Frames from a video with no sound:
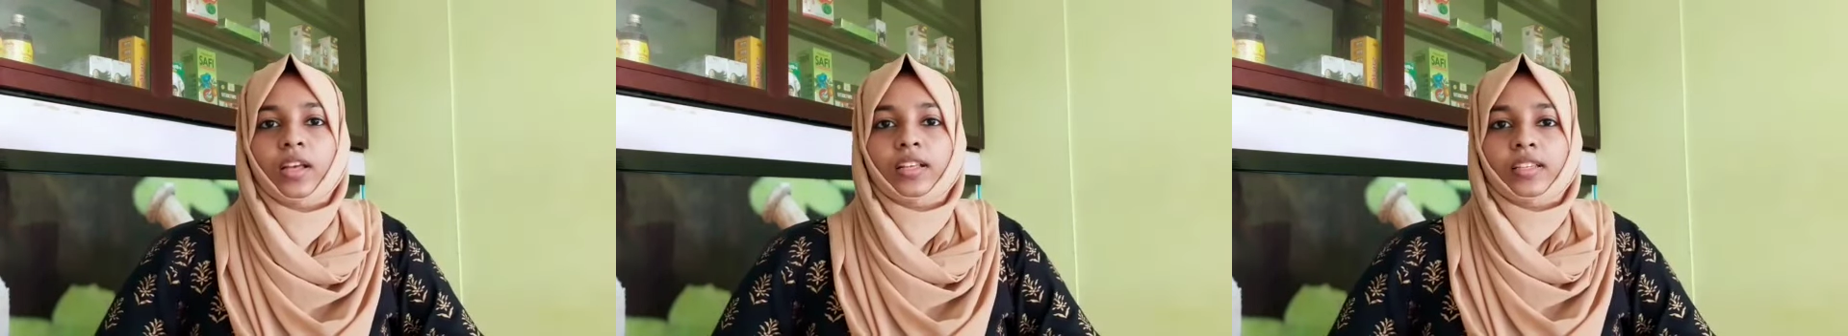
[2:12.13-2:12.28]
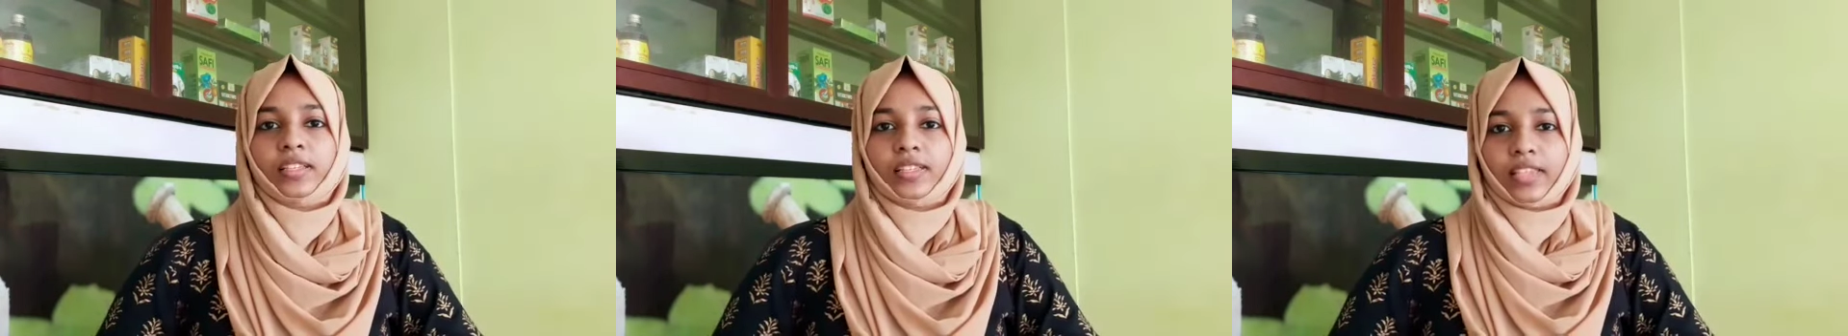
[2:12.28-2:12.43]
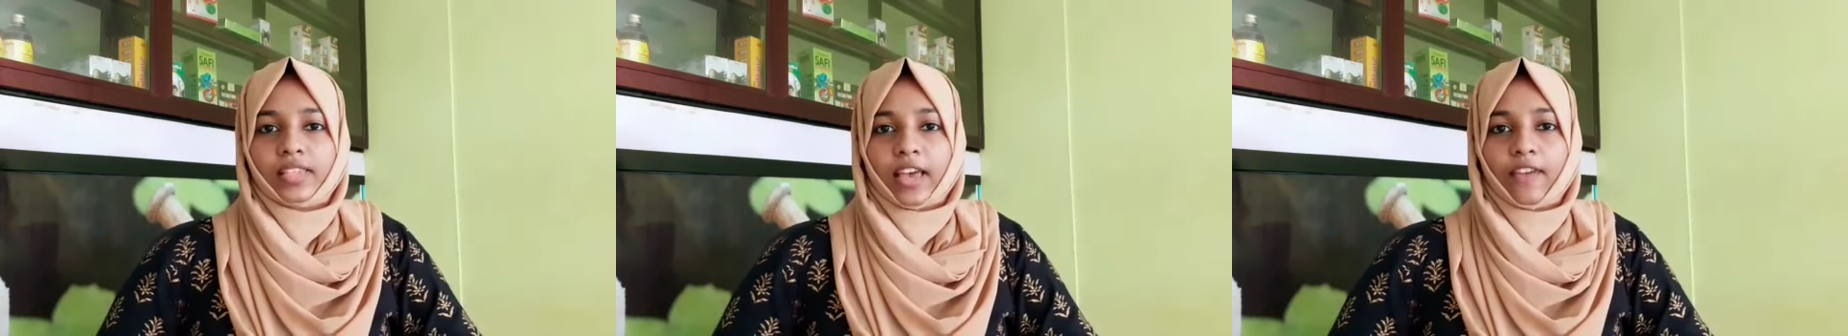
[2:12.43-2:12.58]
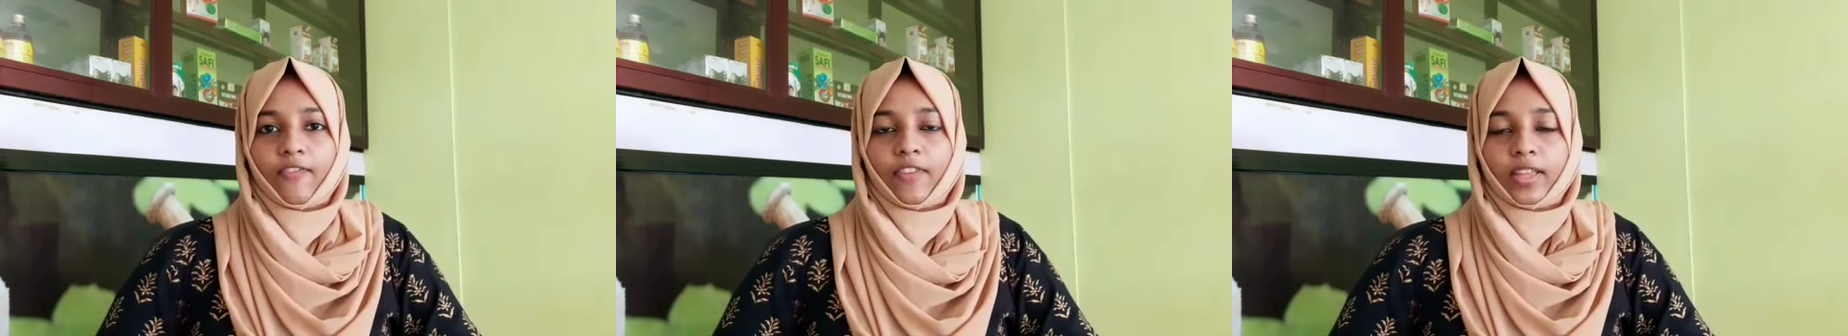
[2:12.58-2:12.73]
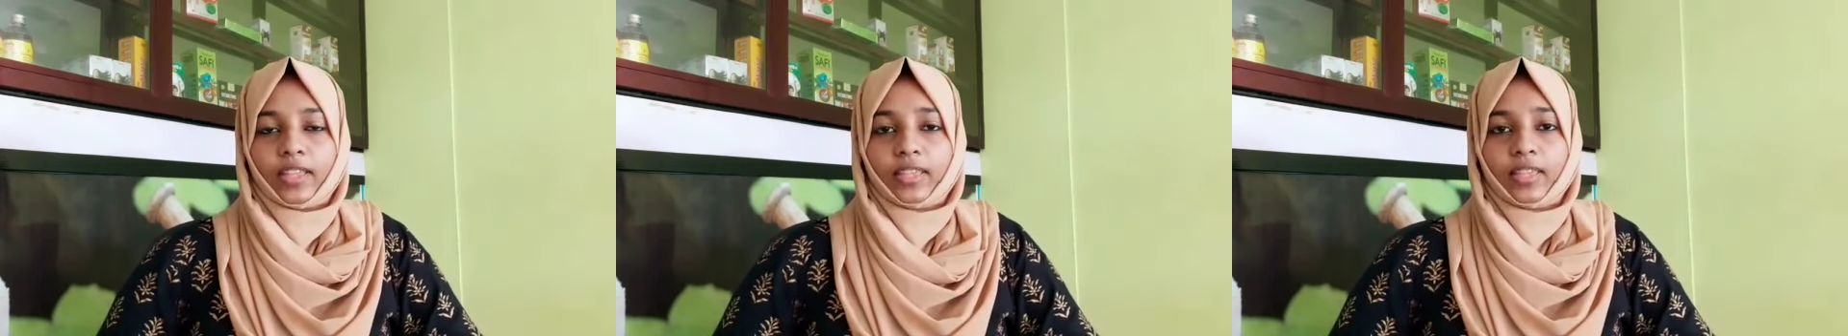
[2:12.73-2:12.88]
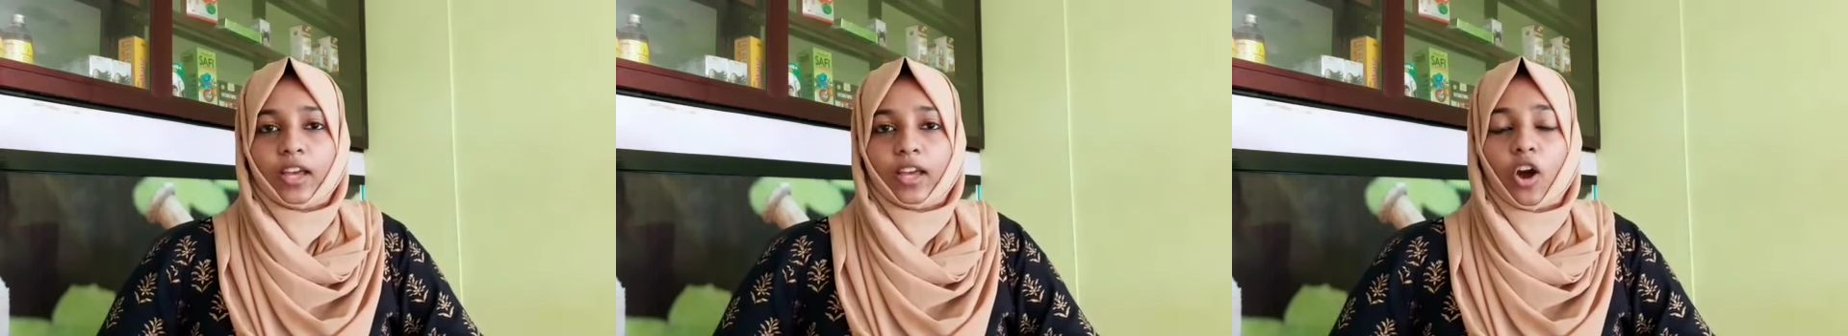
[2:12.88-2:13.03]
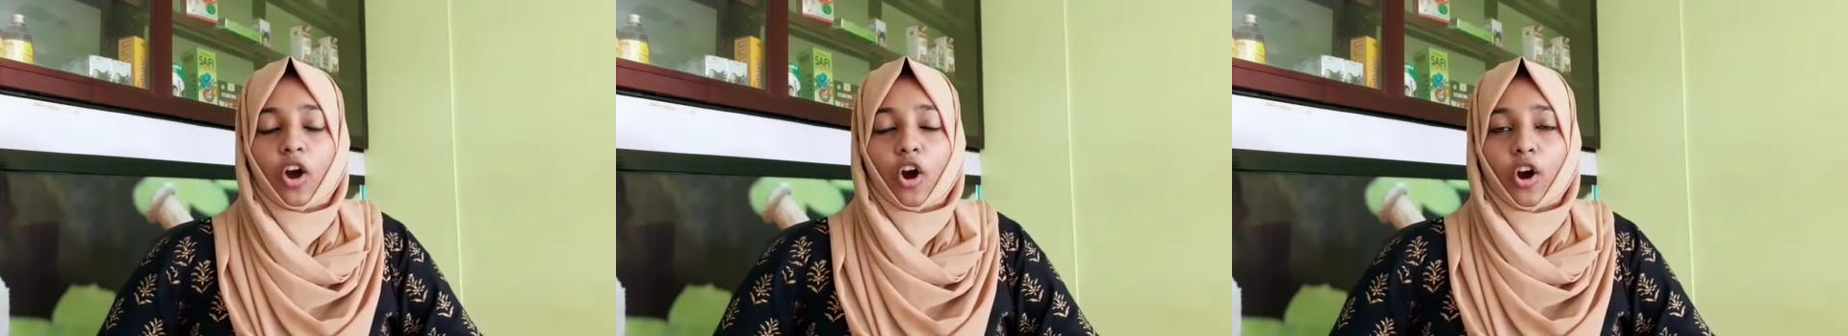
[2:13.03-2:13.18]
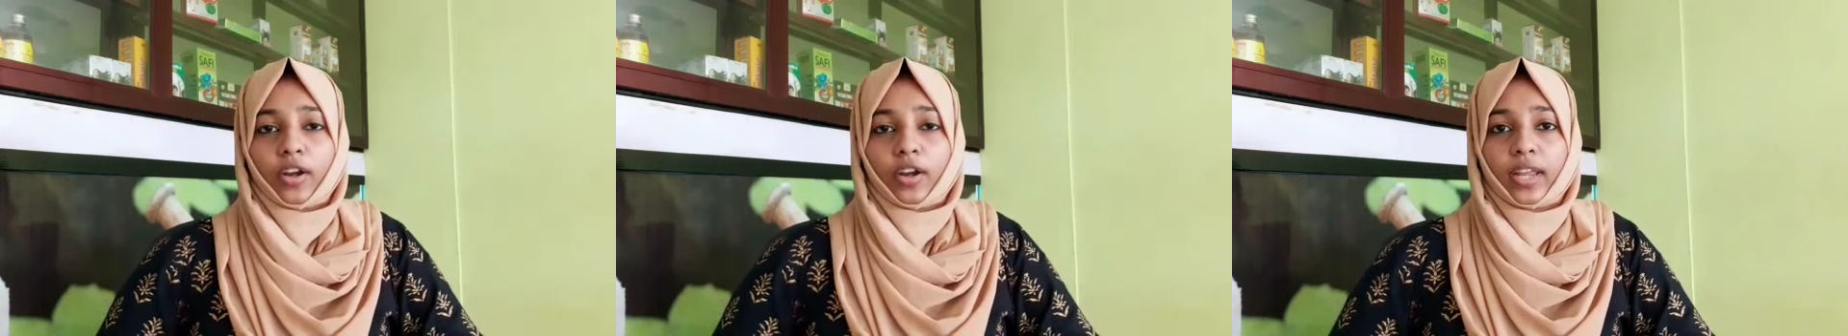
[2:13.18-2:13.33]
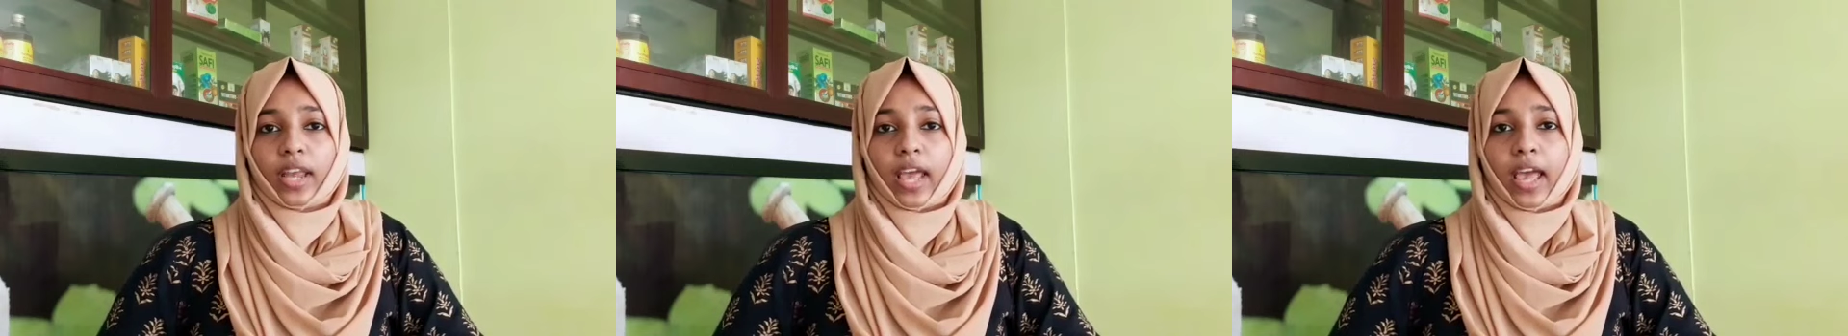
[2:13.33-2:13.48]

Seventh, hot